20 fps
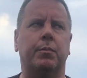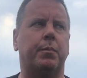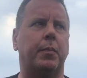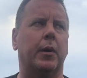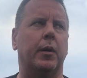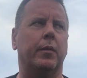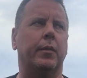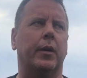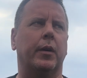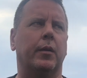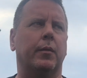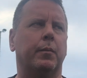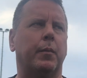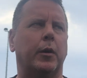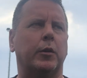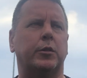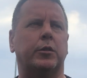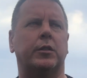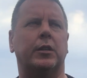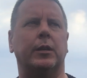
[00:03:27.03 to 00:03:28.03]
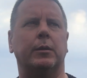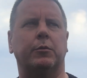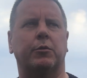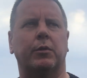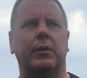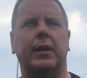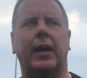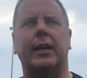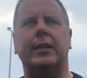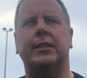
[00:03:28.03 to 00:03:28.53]
but most teams are
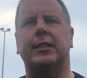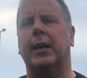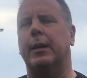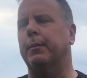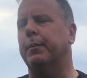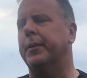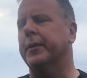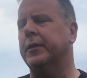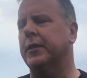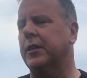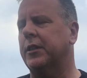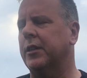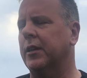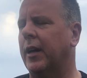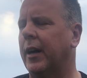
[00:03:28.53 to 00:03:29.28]
in that same position.